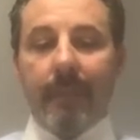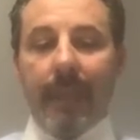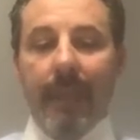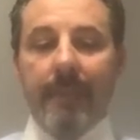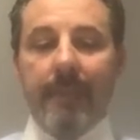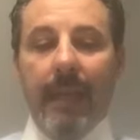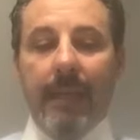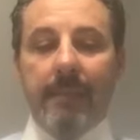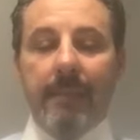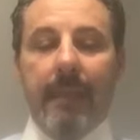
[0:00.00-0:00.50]
A
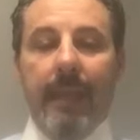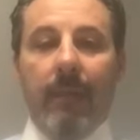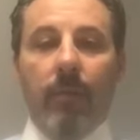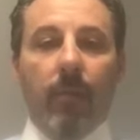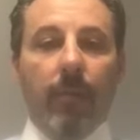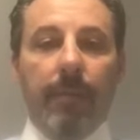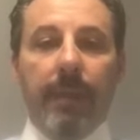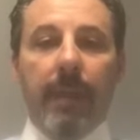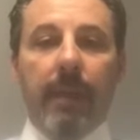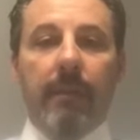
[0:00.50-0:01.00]
designated
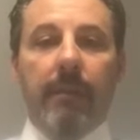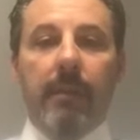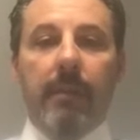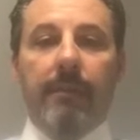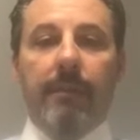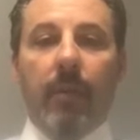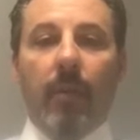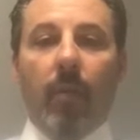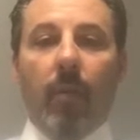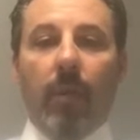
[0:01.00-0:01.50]
would be
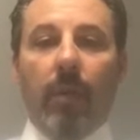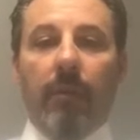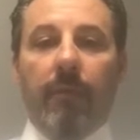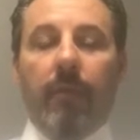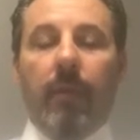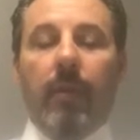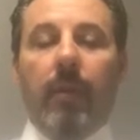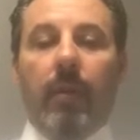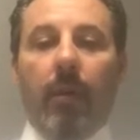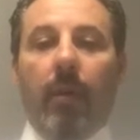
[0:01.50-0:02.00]
if you're working
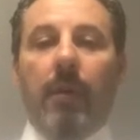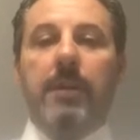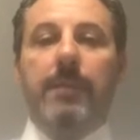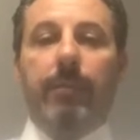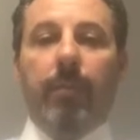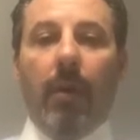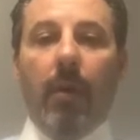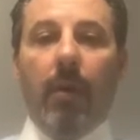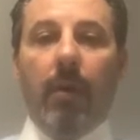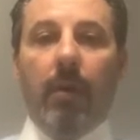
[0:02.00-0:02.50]
for a large
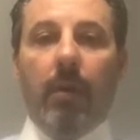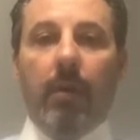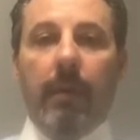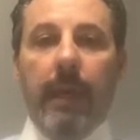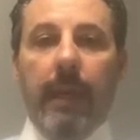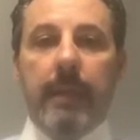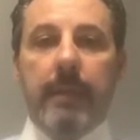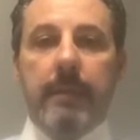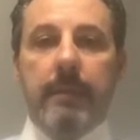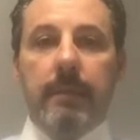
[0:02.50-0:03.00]
broker,
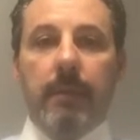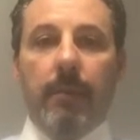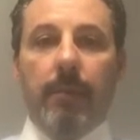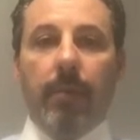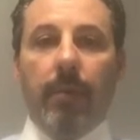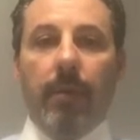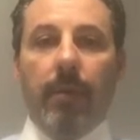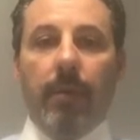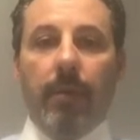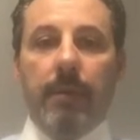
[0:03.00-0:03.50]
and some
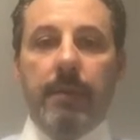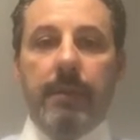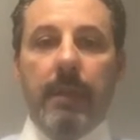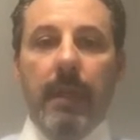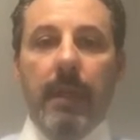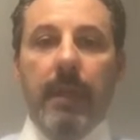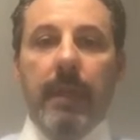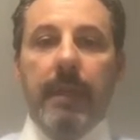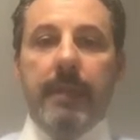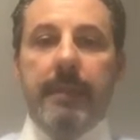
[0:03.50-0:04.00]
brokers
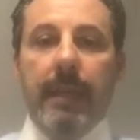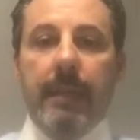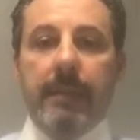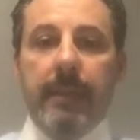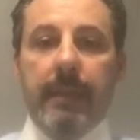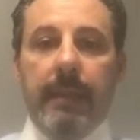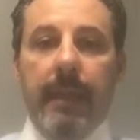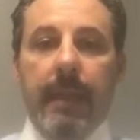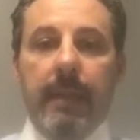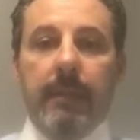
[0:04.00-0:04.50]

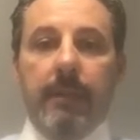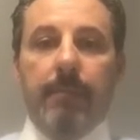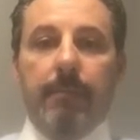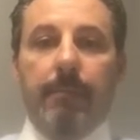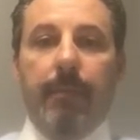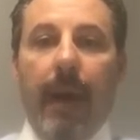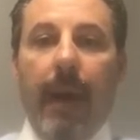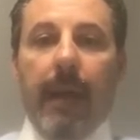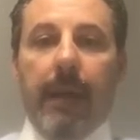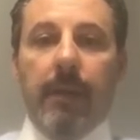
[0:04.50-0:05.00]

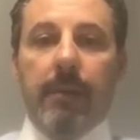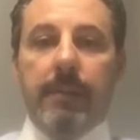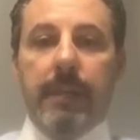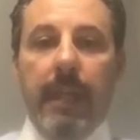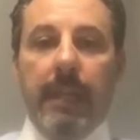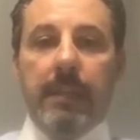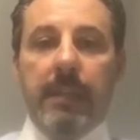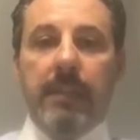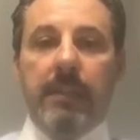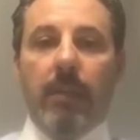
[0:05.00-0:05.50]
designate buyer's
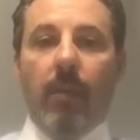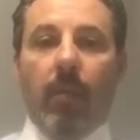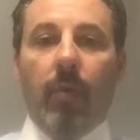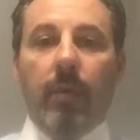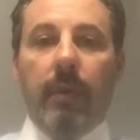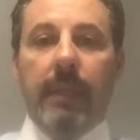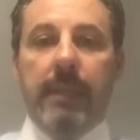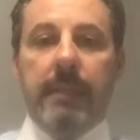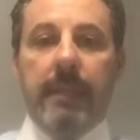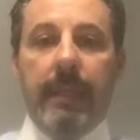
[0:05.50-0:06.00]
agents or
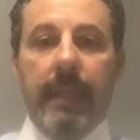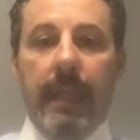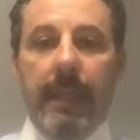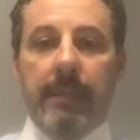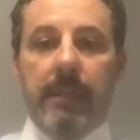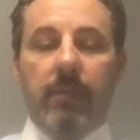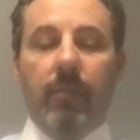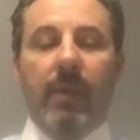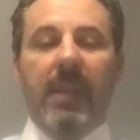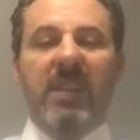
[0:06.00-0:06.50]
listing
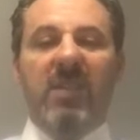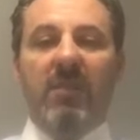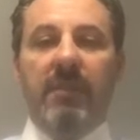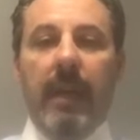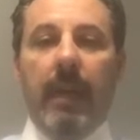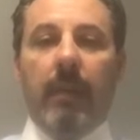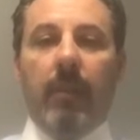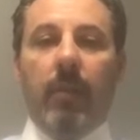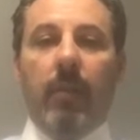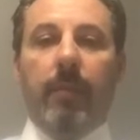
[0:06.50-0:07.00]
agents. We do
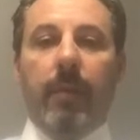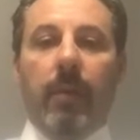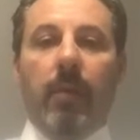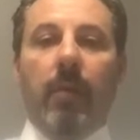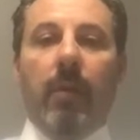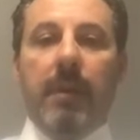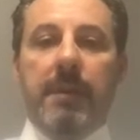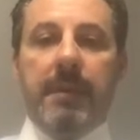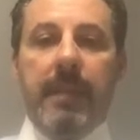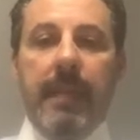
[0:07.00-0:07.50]
that a little bit
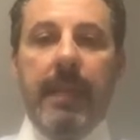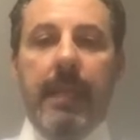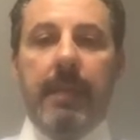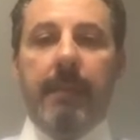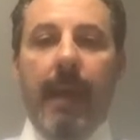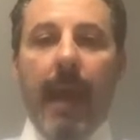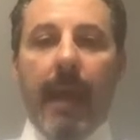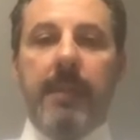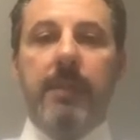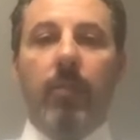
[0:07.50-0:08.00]
on our
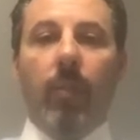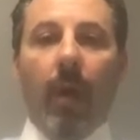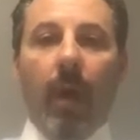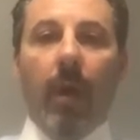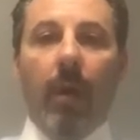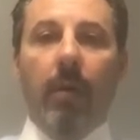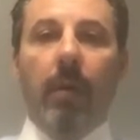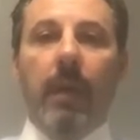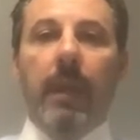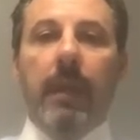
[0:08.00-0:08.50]
team as
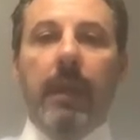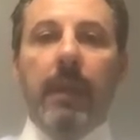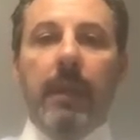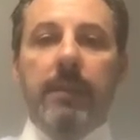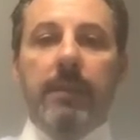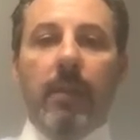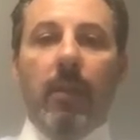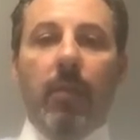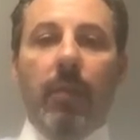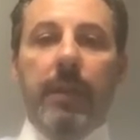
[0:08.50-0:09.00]
well.
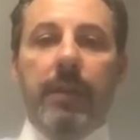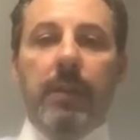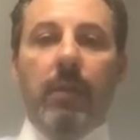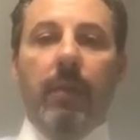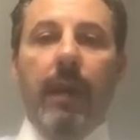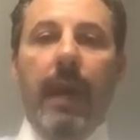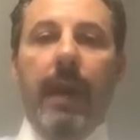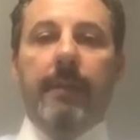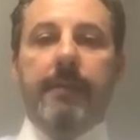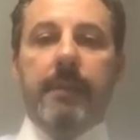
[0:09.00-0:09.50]
So we do
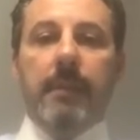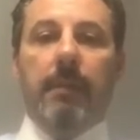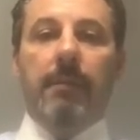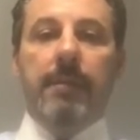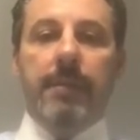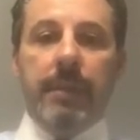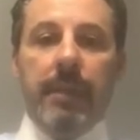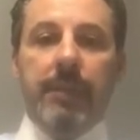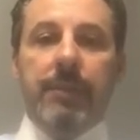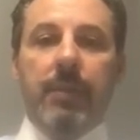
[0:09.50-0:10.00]
have some
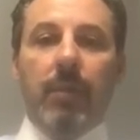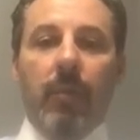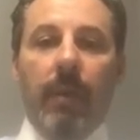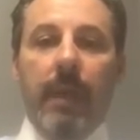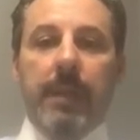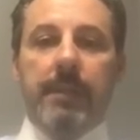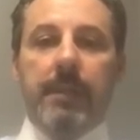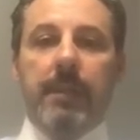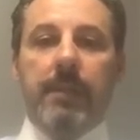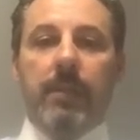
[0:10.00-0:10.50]

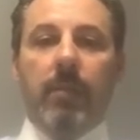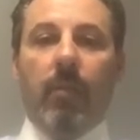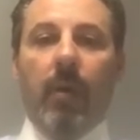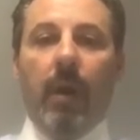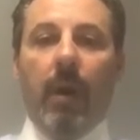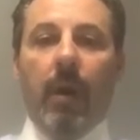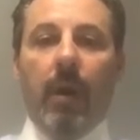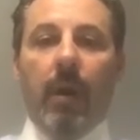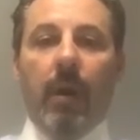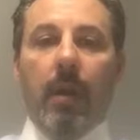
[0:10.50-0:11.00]
situations
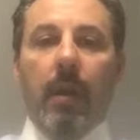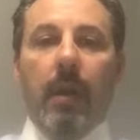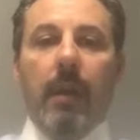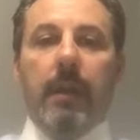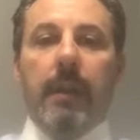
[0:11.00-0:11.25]
where,